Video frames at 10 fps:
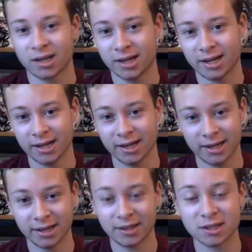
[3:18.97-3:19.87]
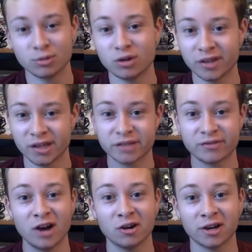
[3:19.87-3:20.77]
And in this movie, this
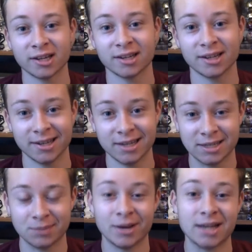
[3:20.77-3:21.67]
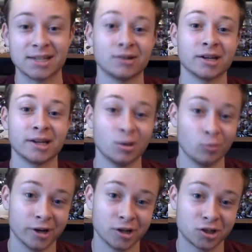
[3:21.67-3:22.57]
falcon is basically a
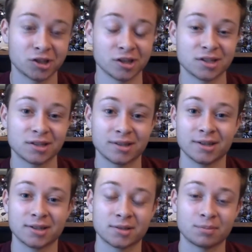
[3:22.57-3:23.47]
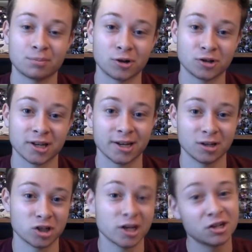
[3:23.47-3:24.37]
witch. This person
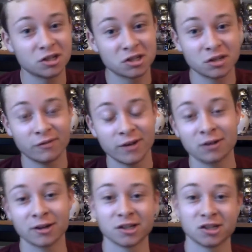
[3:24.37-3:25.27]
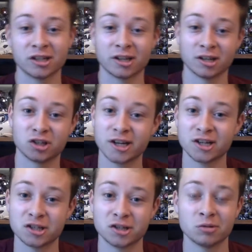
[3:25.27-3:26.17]
can change into the falcon. She can
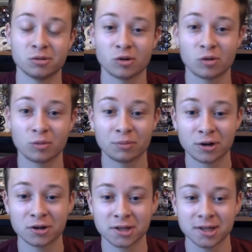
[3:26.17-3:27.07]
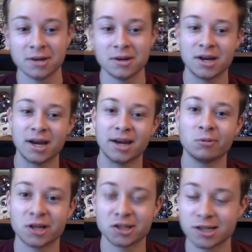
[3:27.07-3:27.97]
change into a normal person.
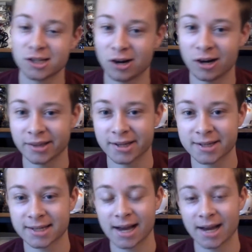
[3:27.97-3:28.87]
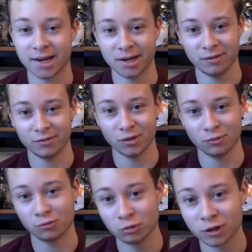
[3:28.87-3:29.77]
Anyway, she's on the side of the
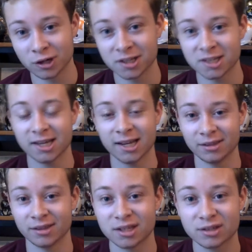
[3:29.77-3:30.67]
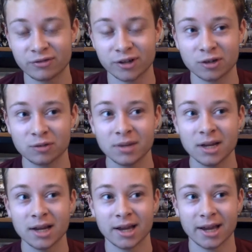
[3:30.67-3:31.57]
Rurons in this film.
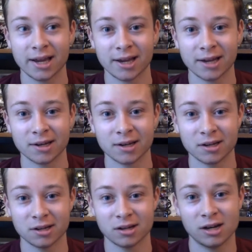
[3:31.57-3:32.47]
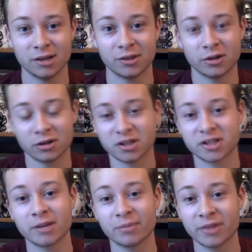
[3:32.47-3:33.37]
And there's
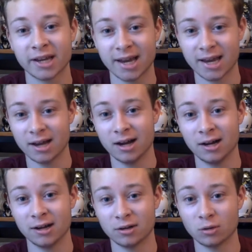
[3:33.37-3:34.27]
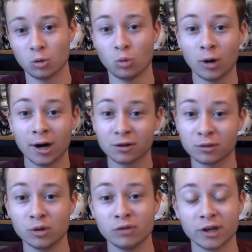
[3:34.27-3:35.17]
something while the
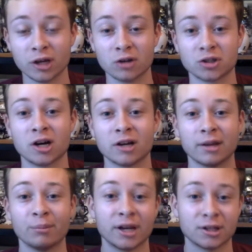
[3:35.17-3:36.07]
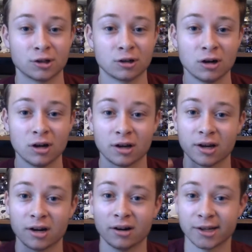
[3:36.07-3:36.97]
movie goes on that makes her
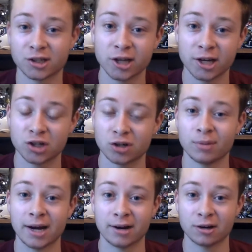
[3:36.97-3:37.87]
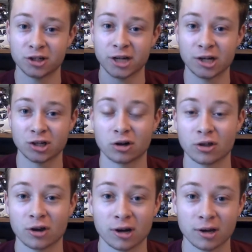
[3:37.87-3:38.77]
kind of like change her mind or change her
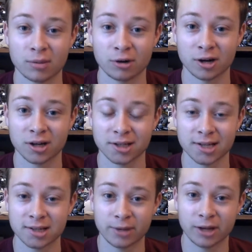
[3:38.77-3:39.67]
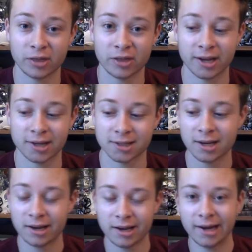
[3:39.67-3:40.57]
thought process about things.
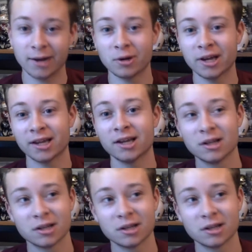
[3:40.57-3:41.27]
Anyway,